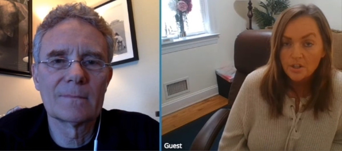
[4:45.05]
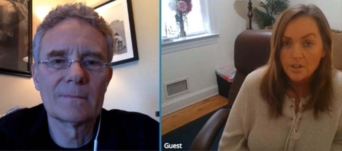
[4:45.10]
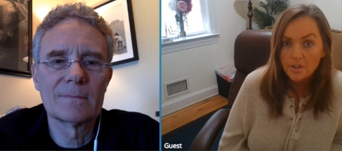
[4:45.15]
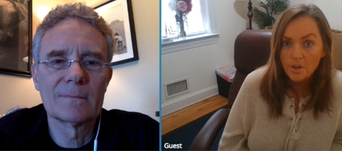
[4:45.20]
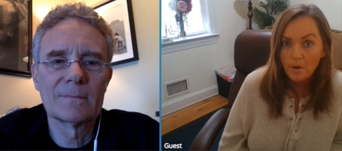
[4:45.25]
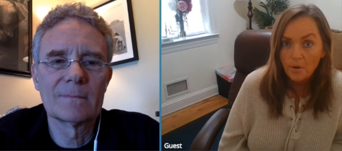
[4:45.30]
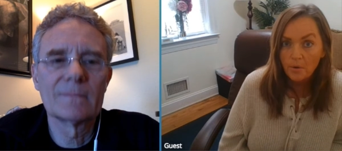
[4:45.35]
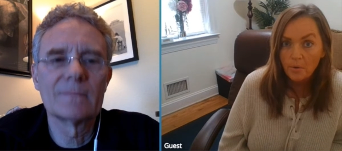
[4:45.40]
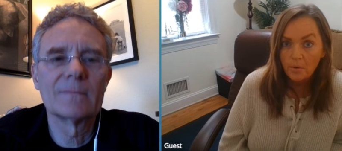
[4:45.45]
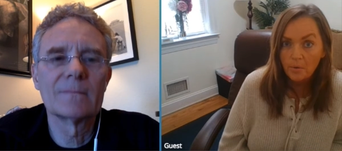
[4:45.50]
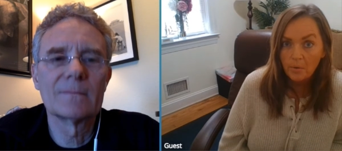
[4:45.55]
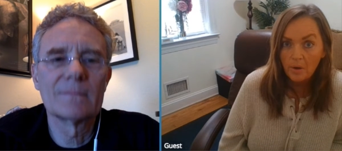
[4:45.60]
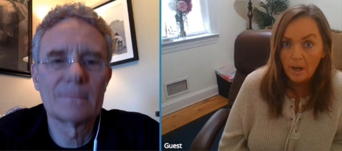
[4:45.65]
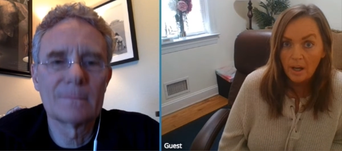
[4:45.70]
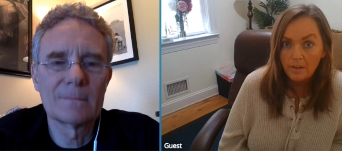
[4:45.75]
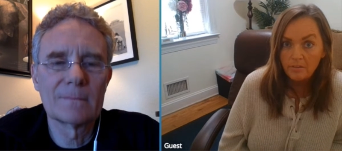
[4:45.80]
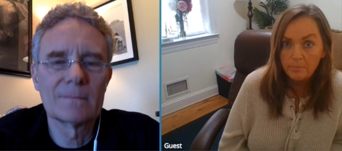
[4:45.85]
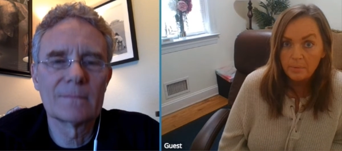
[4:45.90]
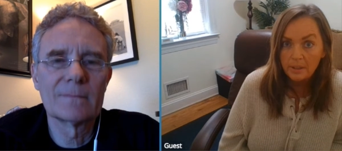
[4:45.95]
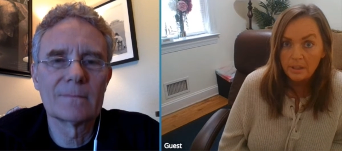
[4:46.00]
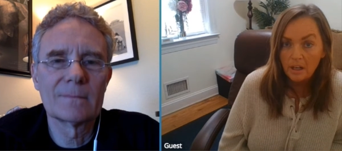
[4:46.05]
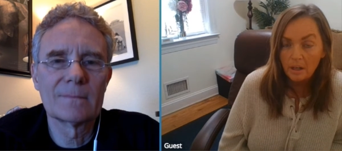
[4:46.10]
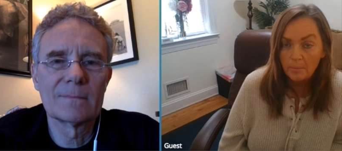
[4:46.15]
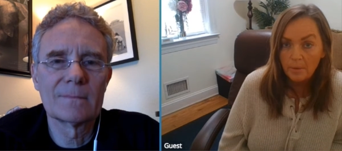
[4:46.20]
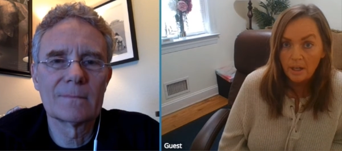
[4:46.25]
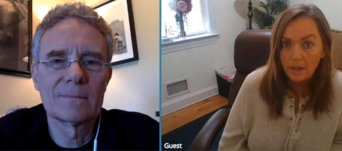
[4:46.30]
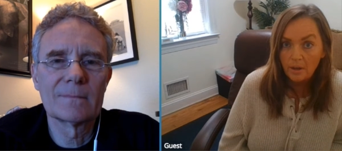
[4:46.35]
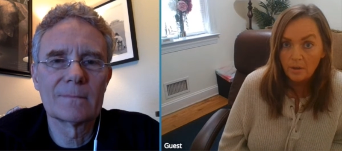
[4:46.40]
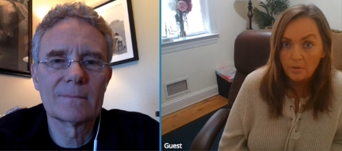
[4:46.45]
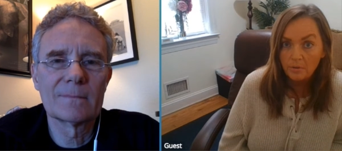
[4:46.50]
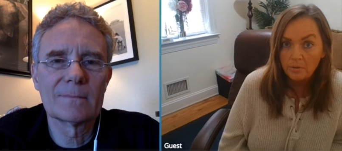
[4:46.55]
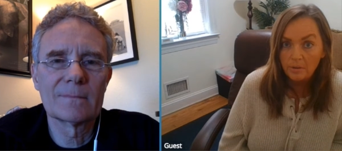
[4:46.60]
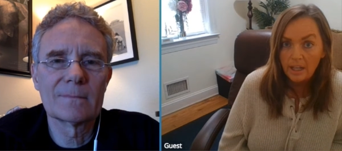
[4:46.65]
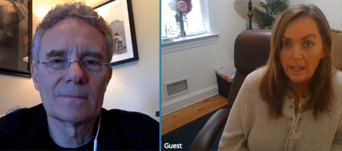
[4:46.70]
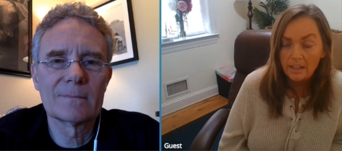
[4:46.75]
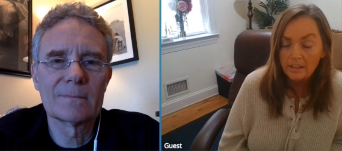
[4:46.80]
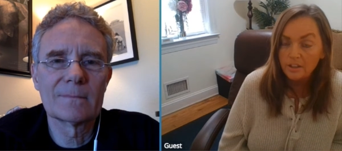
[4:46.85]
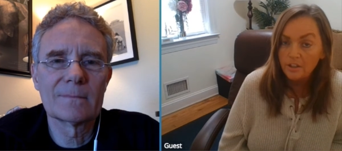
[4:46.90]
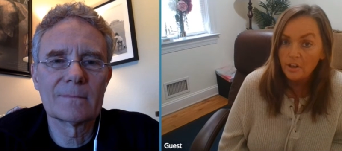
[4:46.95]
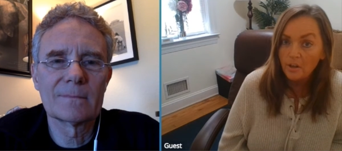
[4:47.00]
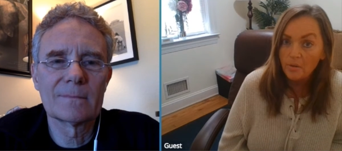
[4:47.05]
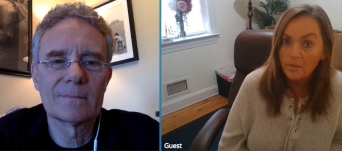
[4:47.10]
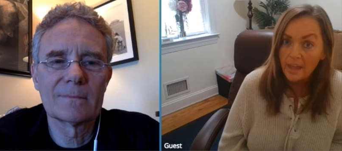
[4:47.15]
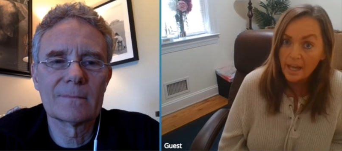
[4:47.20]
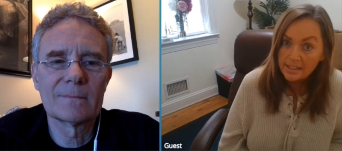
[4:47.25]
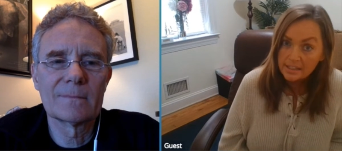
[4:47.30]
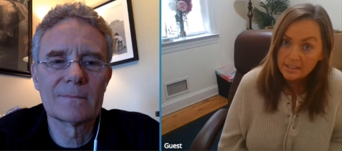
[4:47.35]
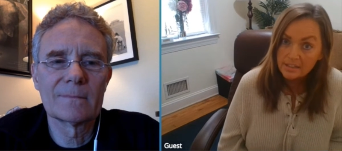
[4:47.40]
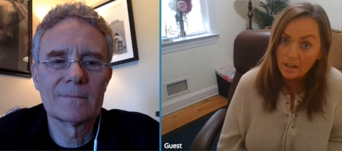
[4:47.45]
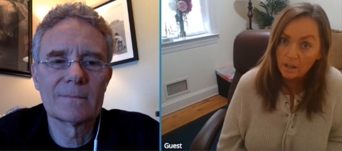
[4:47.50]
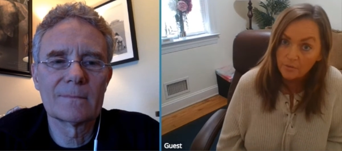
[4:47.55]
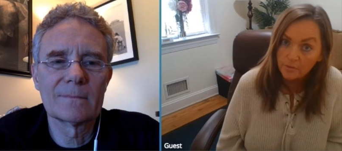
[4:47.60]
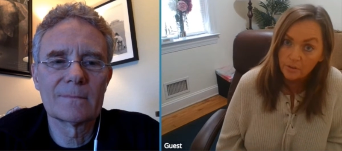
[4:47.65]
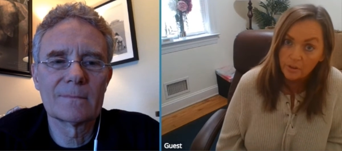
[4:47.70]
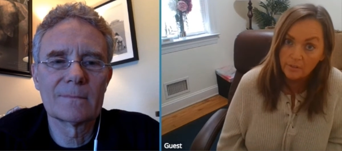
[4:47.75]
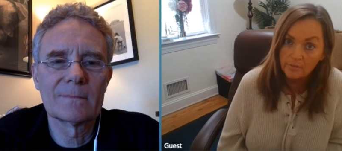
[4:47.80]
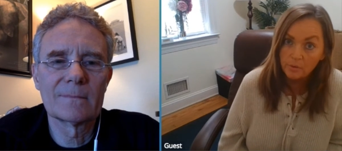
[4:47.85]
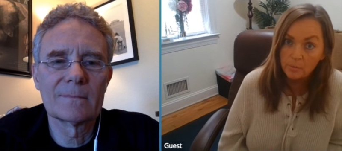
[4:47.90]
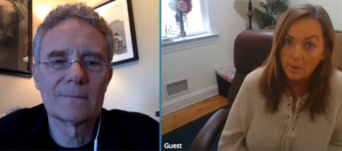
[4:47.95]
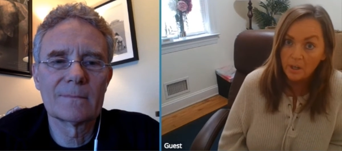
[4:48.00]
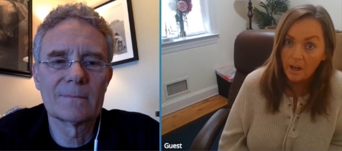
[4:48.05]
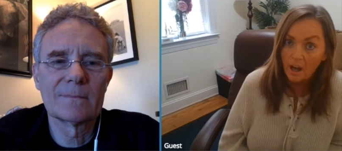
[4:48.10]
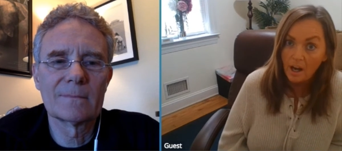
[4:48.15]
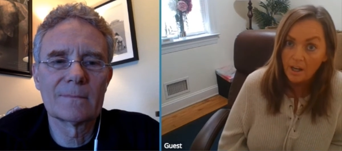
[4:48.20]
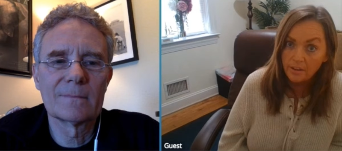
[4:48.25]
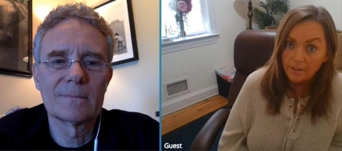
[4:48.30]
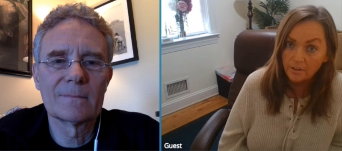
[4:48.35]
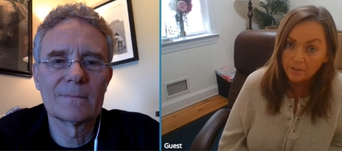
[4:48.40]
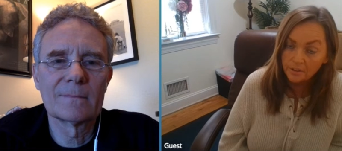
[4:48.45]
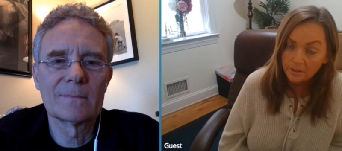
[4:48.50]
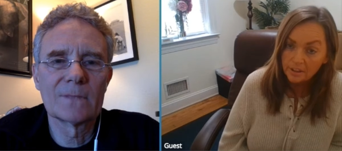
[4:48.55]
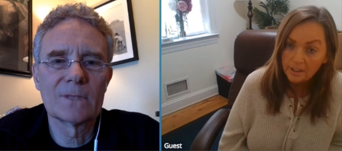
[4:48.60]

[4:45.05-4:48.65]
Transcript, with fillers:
Speaker 1: So I've been on my own. And you know, that's not for everyone either.